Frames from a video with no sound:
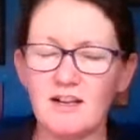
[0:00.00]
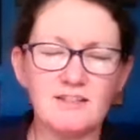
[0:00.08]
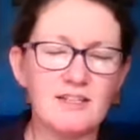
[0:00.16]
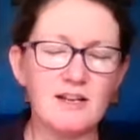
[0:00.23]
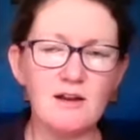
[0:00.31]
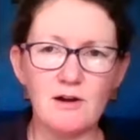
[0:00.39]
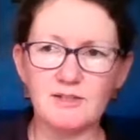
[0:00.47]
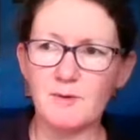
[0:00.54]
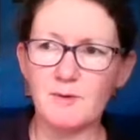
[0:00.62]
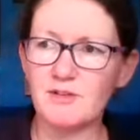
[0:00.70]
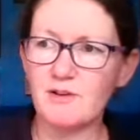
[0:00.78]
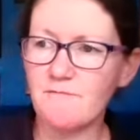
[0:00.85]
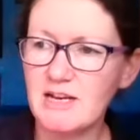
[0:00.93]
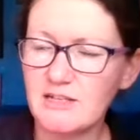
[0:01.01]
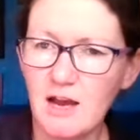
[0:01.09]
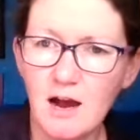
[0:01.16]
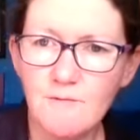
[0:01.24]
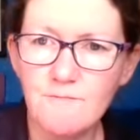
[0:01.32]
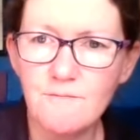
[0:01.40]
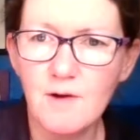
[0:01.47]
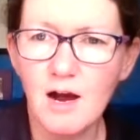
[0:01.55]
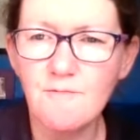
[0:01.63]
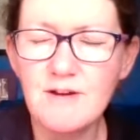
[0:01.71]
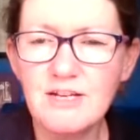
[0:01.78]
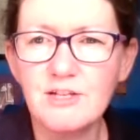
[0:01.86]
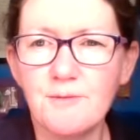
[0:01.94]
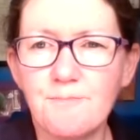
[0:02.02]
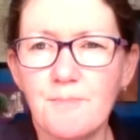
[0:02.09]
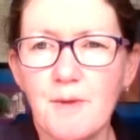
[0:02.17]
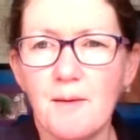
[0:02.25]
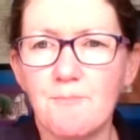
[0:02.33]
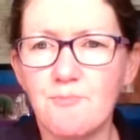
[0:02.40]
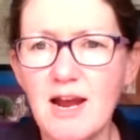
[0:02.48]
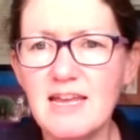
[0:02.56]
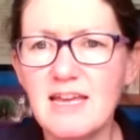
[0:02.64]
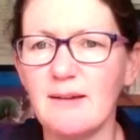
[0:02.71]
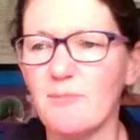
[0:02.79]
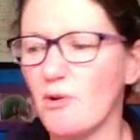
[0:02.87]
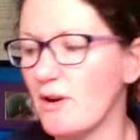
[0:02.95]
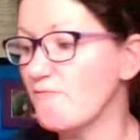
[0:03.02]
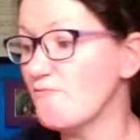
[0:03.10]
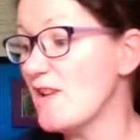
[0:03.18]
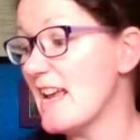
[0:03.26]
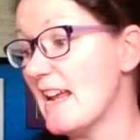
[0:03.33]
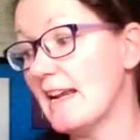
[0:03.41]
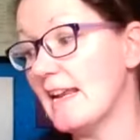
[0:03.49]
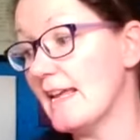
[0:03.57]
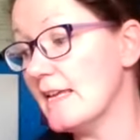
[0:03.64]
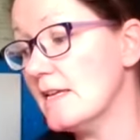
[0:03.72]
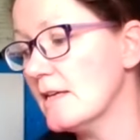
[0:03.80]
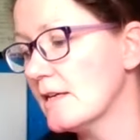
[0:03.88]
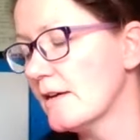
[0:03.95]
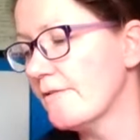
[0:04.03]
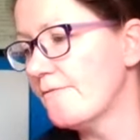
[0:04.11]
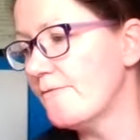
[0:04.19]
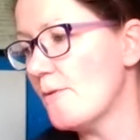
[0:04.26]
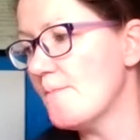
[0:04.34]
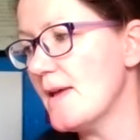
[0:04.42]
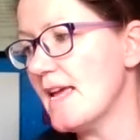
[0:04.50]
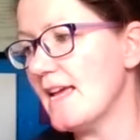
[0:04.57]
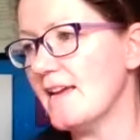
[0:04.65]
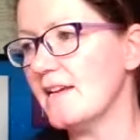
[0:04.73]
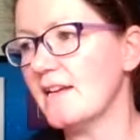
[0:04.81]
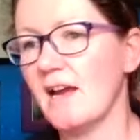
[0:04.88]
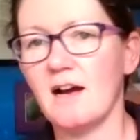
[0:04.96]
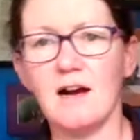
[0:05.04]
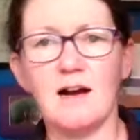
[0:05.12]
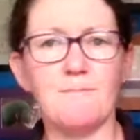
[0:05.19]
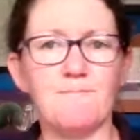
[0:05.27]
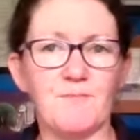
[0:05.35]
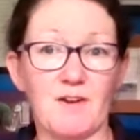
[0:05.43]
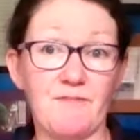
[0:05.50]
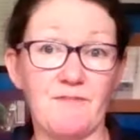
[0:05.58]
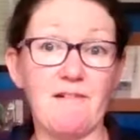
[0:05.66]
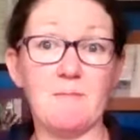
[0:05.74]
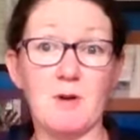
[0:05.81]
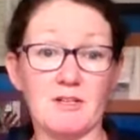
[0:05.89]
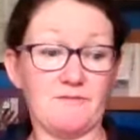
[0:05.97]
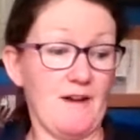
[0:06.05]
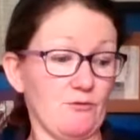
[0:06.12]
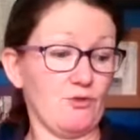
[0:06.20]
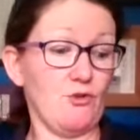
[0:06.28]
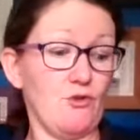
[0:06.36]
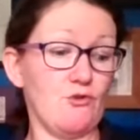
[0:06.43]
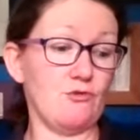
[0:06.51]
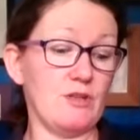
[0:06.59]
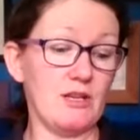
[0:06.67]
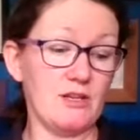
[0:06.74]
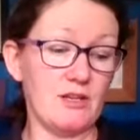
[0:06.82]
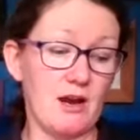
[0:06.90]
don't know, I suppose I reached a breaking point really for me. I very much felt torn.